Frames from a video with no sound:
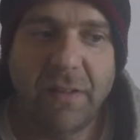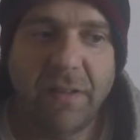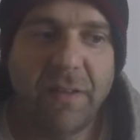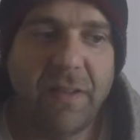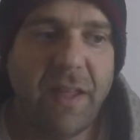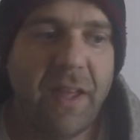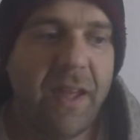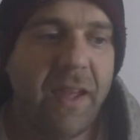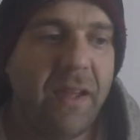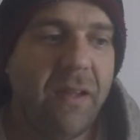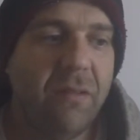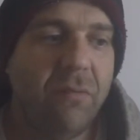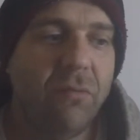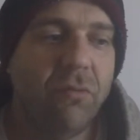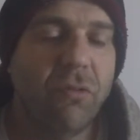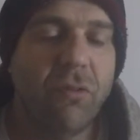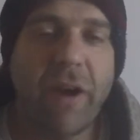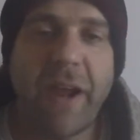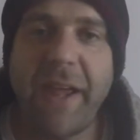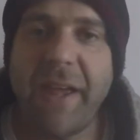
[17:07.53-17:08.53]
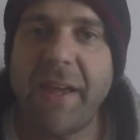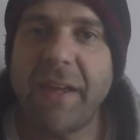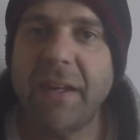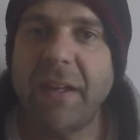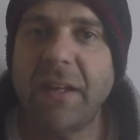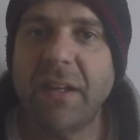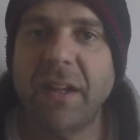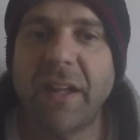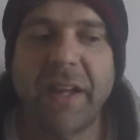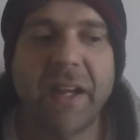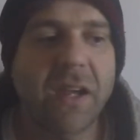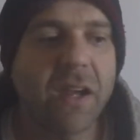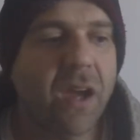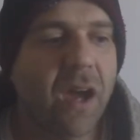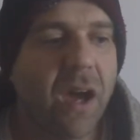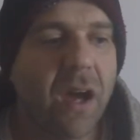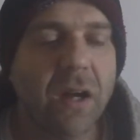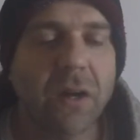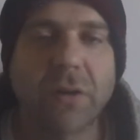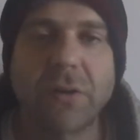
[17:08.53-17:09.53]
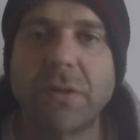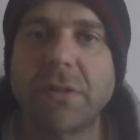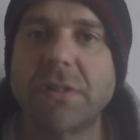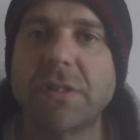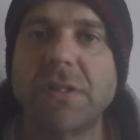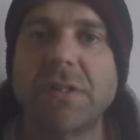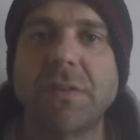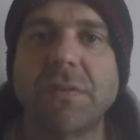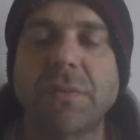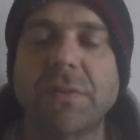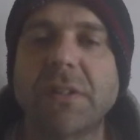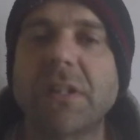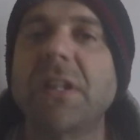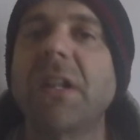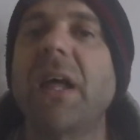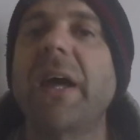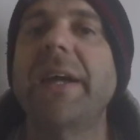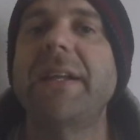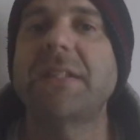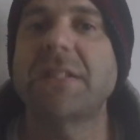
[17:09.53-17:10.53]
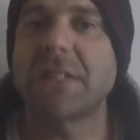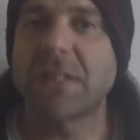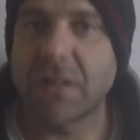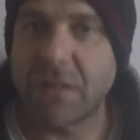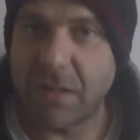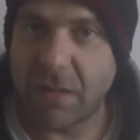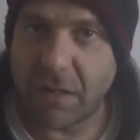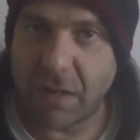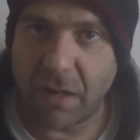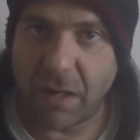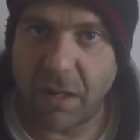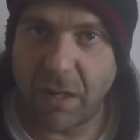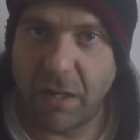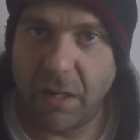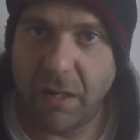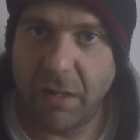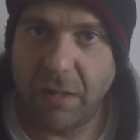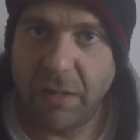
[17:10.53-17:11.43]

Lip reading: They ran like cockroaches with the lights turned on.